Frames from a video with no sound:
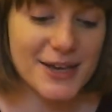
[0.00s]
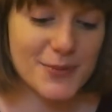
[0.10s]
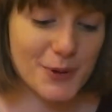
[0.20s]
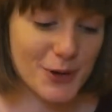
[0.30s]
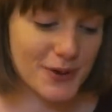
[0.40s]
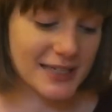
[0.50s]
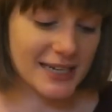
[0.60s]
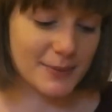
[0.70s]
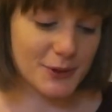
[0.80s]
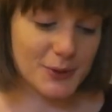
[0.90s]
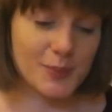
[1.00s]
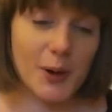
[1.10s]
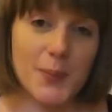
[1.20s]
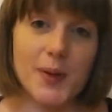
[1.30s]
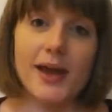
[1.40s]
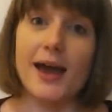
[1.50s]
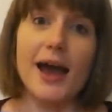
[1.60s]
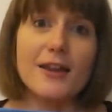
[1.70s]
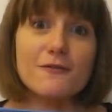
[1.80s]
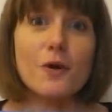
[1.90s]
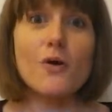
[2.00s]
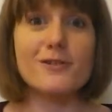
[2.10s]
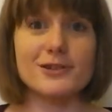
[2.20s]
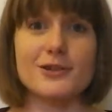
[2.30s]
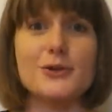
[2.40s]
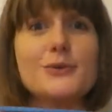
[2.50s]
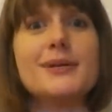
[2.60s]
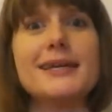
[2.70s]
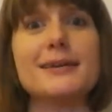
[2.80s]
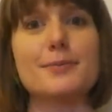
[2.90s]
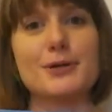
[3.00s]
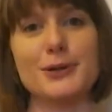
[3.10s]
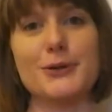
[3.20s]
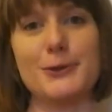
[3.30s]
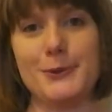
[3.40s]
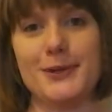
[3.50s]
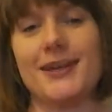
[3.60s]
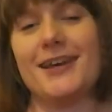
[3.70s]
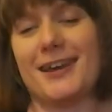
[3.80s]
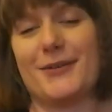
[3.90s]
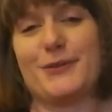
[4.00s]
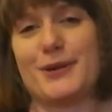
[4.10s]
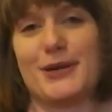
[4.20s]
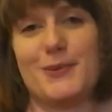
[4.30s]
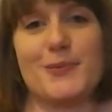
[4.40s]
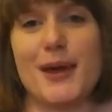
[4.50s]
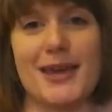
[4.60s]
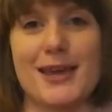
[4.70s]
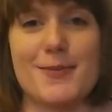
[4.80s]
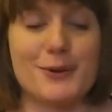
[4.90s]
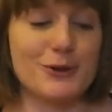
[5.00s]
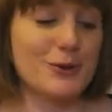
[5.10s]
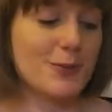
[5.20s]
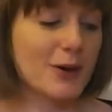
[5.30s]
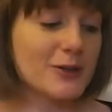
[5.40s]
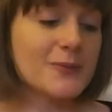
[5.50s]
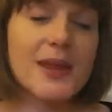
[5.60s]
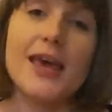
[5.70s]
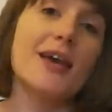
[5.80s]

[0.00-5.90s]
But you will need a balloon pump, and of course you'll need a balloon if we're going to be making a balloon model.